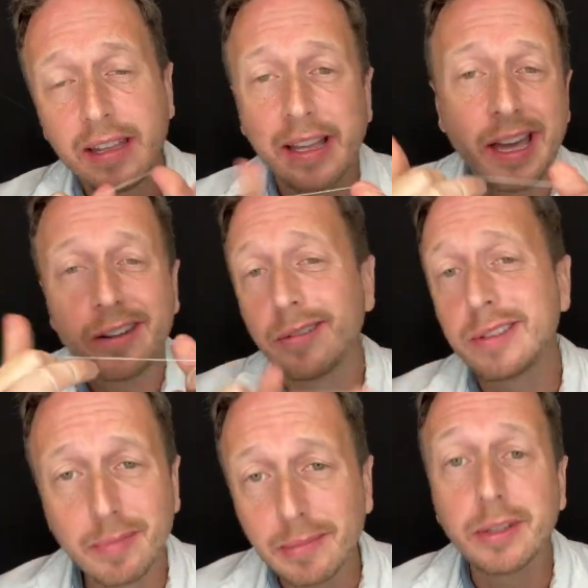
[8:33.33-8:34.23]
I don't know what
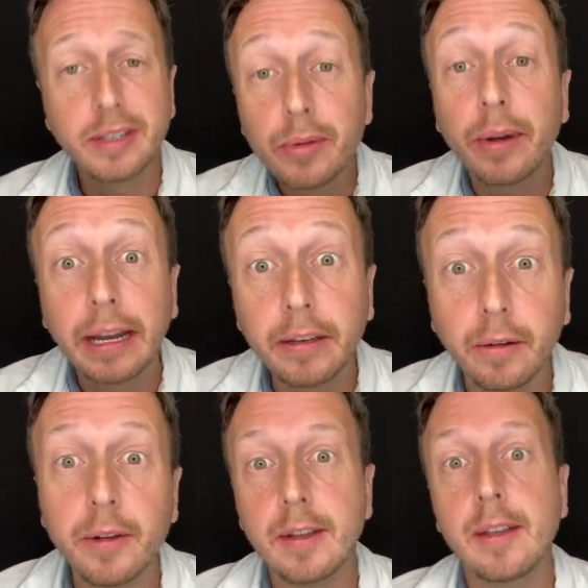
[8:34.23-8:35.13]
some people do. This is what I
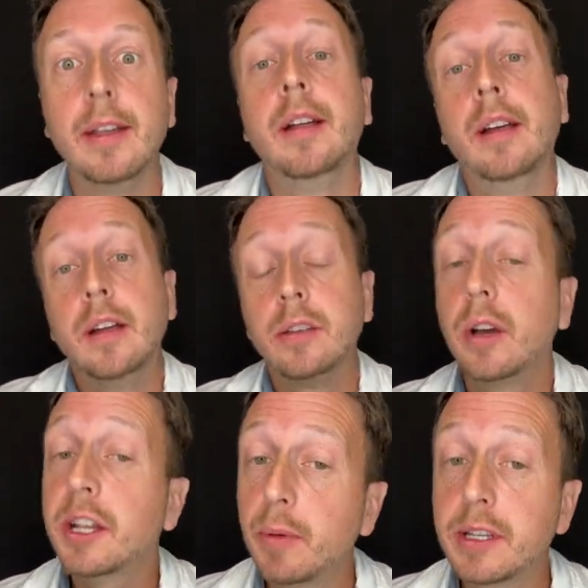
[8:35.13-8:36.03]
do. So
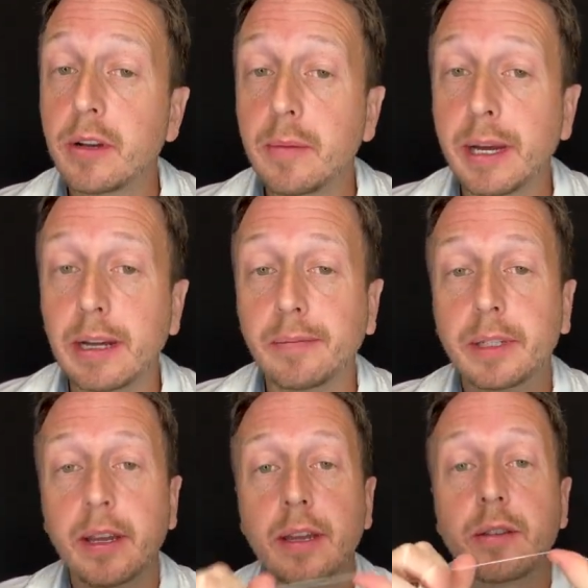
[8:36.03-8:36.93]
that's what it's all about,
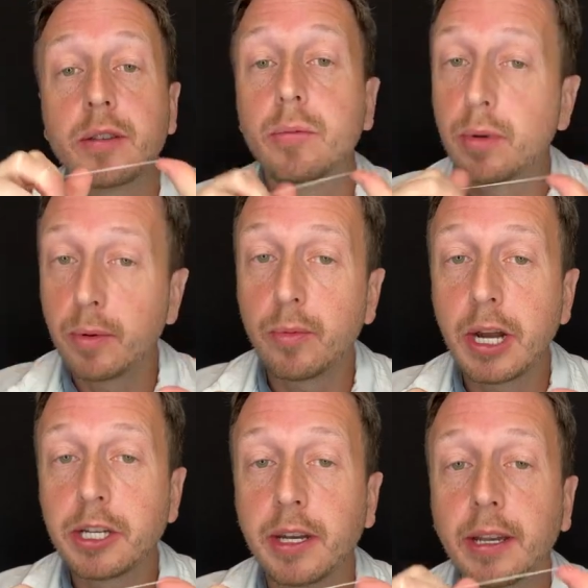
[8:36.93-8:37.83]
okay? So
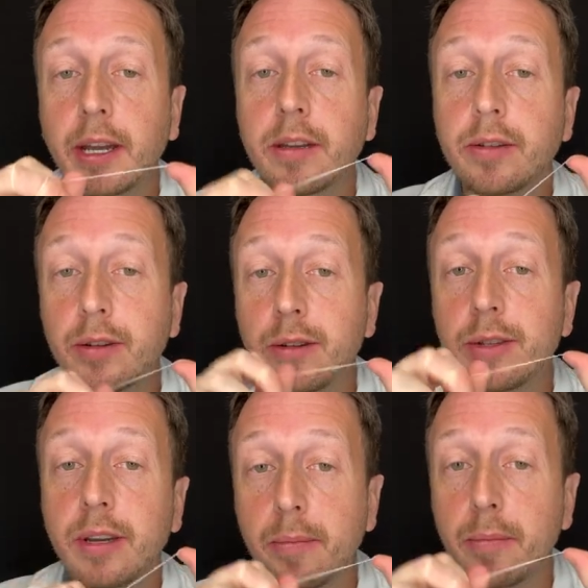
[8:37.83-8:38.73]
watch that again. So you're
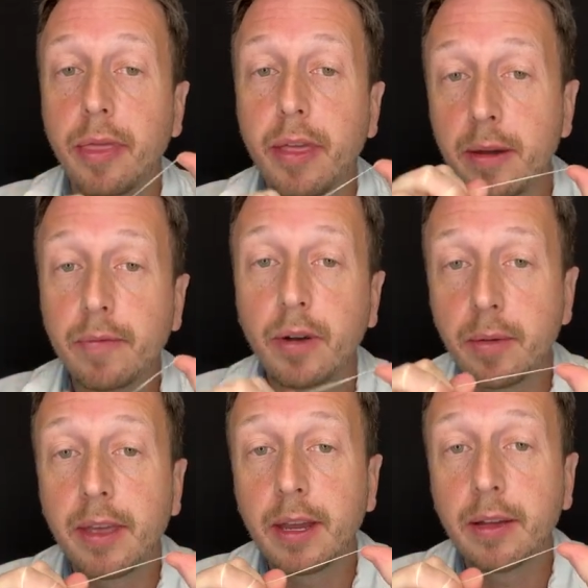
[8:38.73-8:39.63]
using the thumb for the
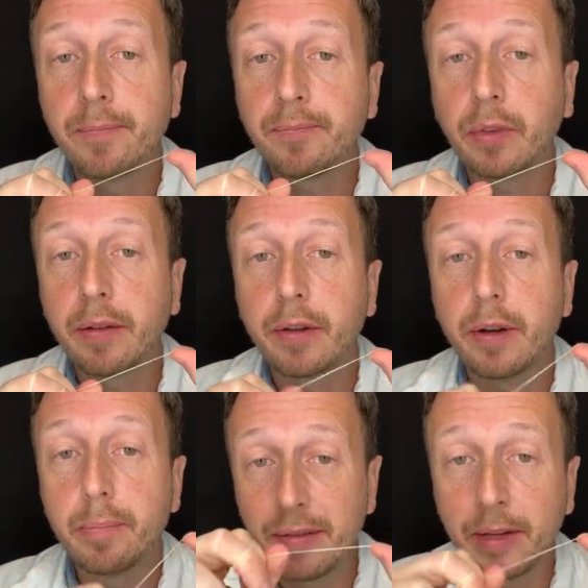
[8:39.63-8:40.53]
thing, for the
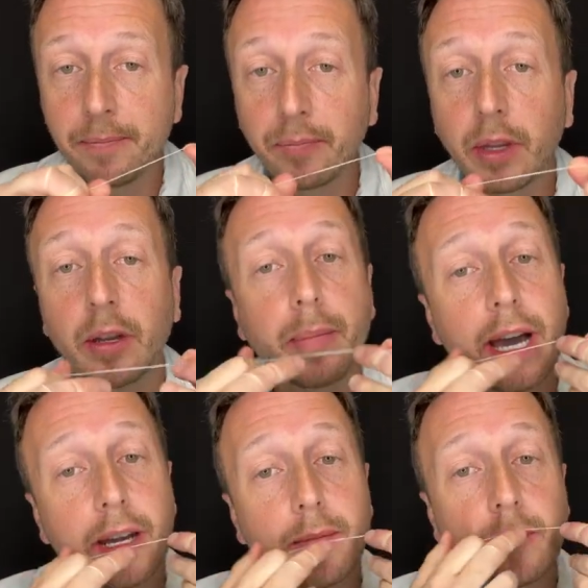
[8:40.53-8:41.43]
pivot on the
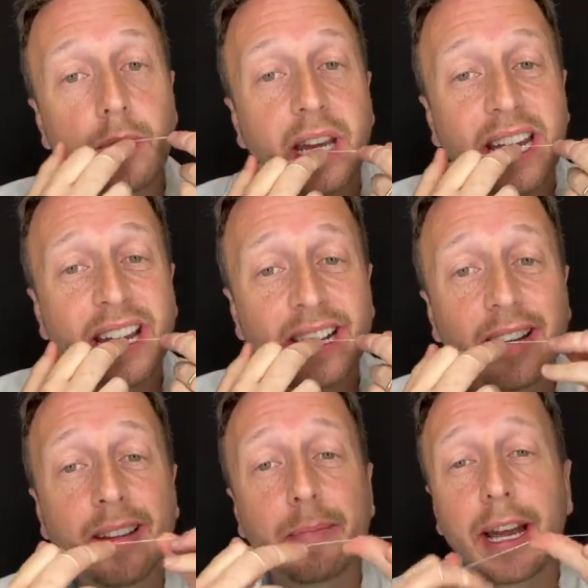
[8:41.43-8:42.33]
bottom,
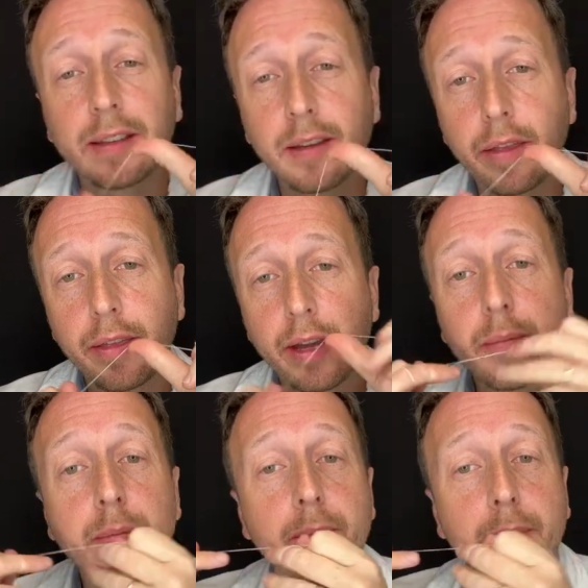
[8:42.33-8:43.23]
here, back to the
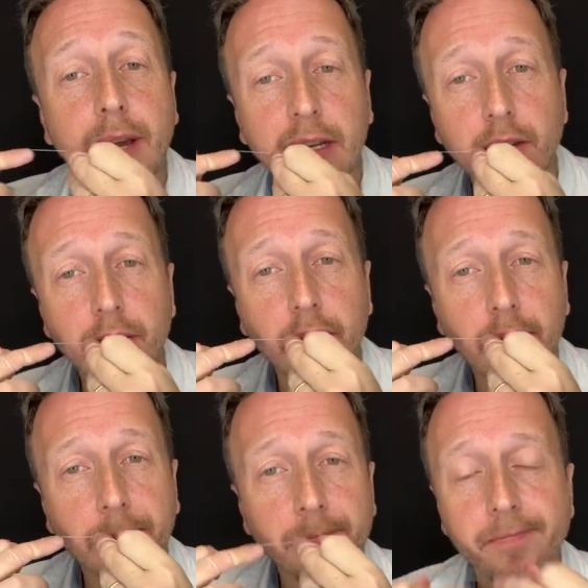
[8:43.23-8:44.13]
thumb, back to over
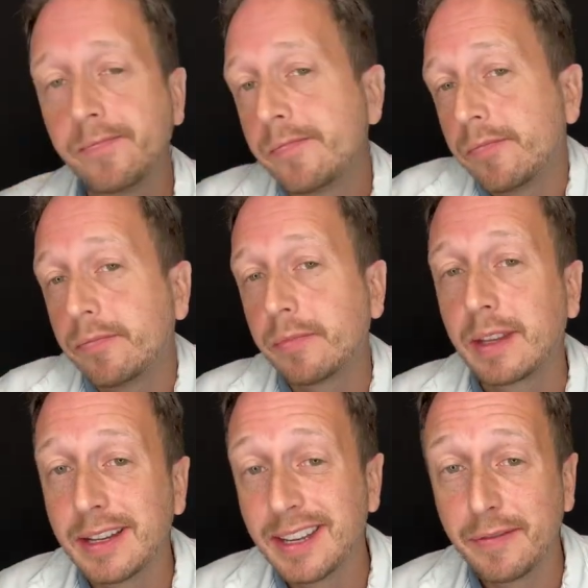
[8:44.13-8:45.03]
there.
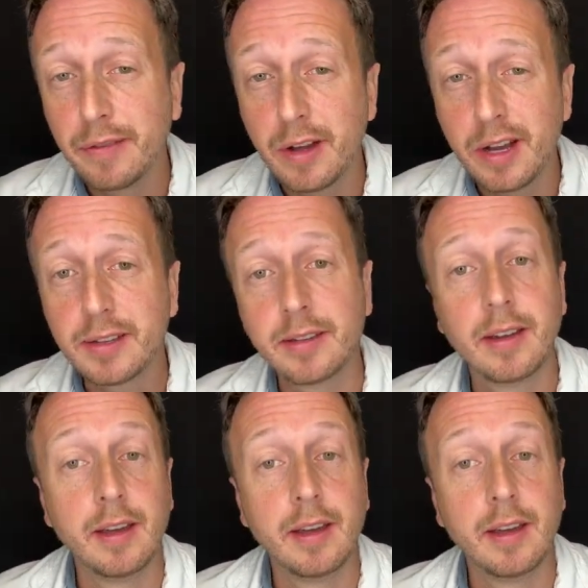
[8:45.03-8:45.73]
That's how you floss.